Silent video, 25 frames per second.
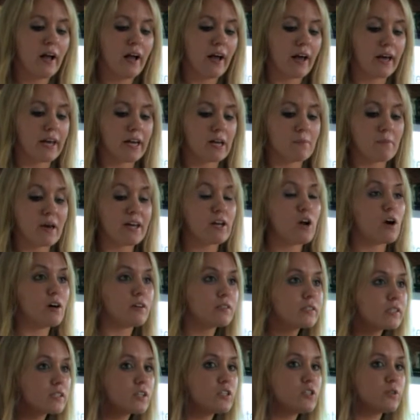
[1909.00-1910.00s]
And
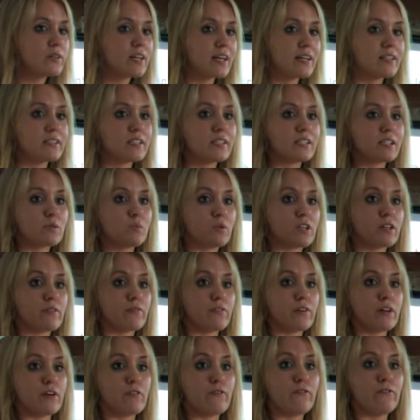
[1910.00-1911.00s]
also Uganda is one
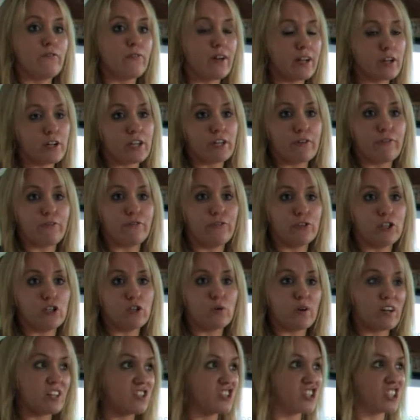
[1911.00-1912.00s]
of the very
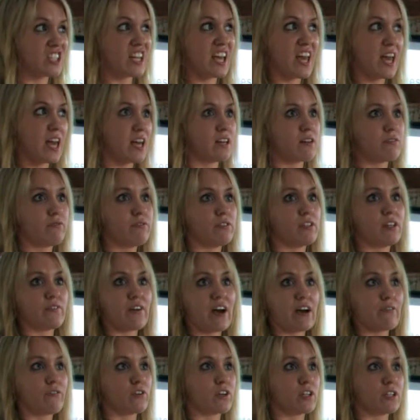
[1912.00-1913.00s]
few, just a handful of
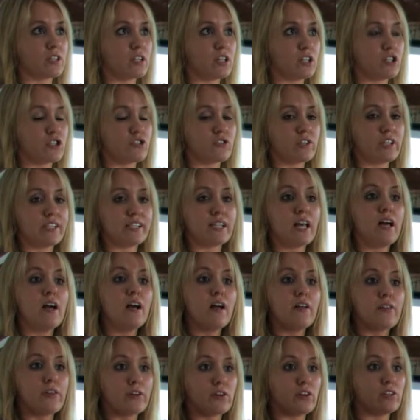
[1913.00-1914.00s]
African countries
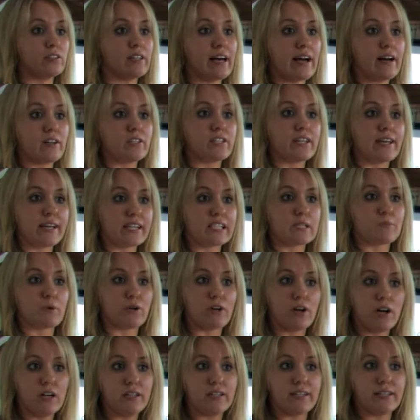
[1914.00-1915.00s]
that are allowed to
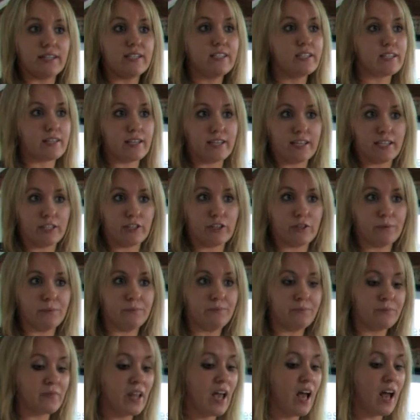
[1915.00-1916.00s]
export honey into the EU.
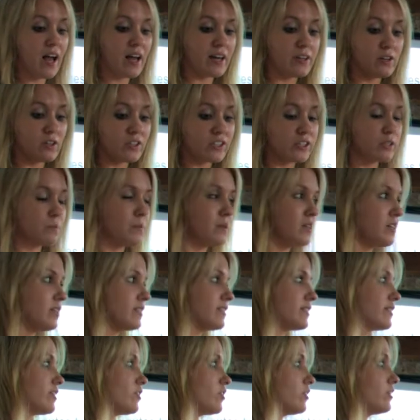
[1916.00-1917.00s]
And also
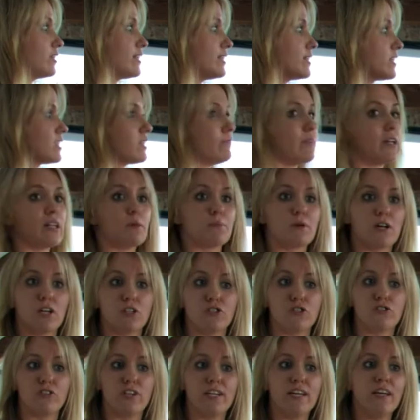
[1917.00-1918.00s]
because they're a least developed
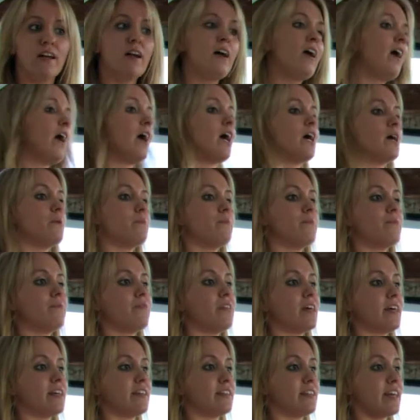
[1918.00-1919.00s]
country,
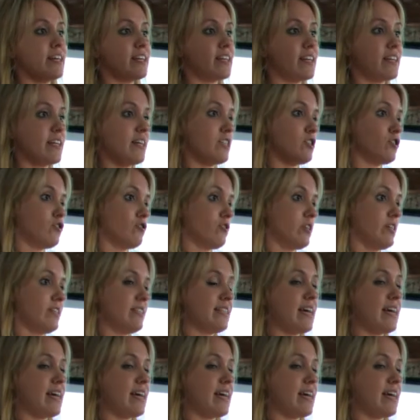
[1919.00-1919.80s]
they get entry